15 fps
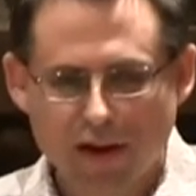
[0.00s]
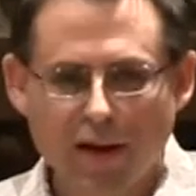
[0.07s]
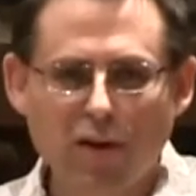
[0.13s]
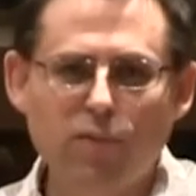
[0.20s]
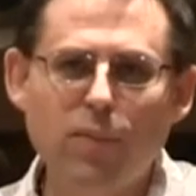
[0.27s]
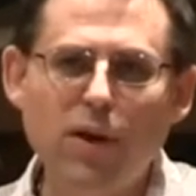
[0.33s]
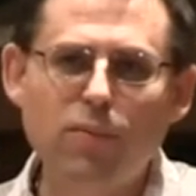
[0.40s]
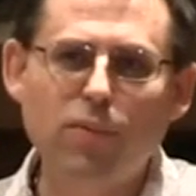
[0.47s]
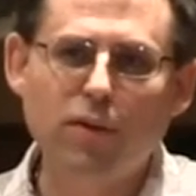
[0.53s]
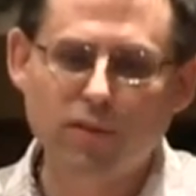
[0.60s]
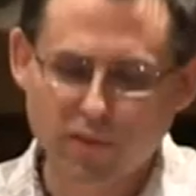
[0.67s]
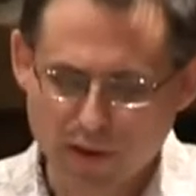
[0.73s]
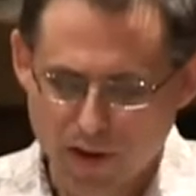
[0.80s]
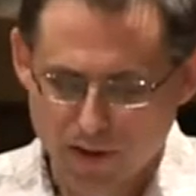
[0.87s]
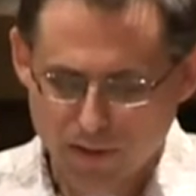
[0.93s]
of people
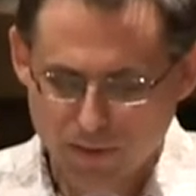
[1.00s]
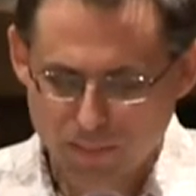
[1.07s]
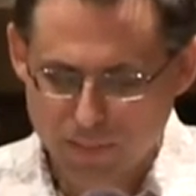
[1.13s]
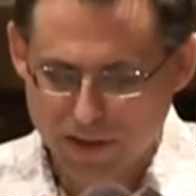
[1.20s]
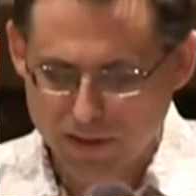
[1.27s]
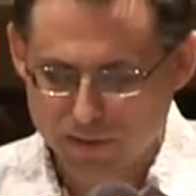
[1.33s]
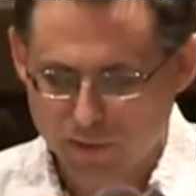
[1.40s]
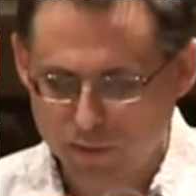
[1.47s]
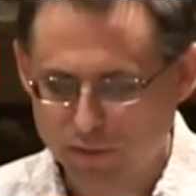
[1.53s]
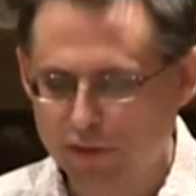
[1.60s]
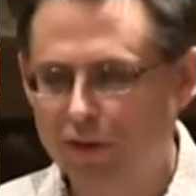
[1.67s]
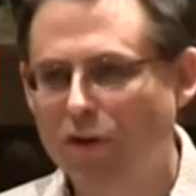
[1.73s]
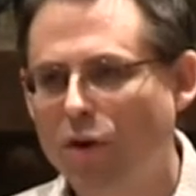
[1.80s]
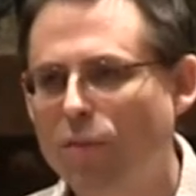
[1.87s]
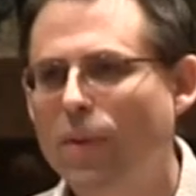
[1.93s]
of color being told
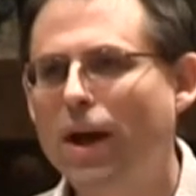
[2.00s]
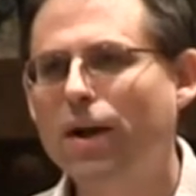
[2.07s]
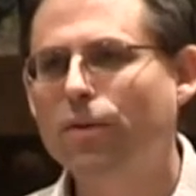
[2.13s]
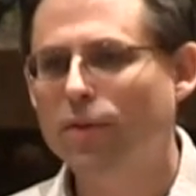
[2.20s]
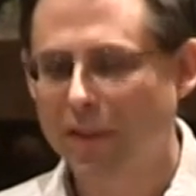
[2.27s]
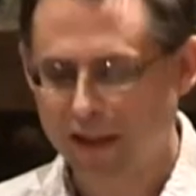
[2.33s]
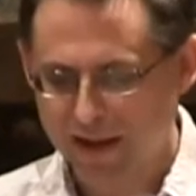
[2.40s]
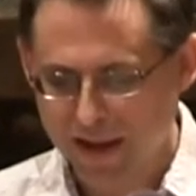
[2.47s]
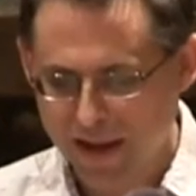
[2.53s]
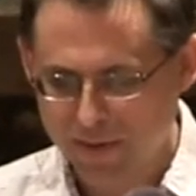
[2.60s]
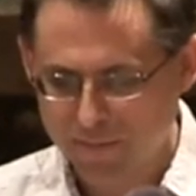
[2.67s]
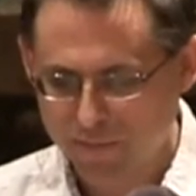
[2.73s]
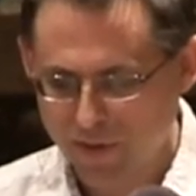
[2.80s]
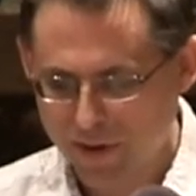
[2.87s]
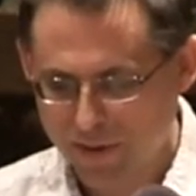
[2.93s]
to go back where they
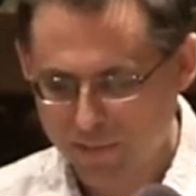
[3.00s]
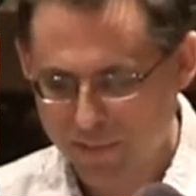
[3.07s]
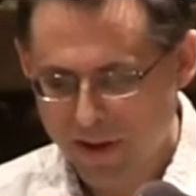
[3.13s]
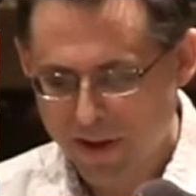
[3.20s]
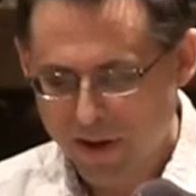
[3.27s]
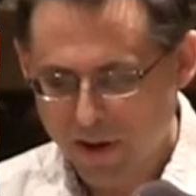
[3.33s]
came from,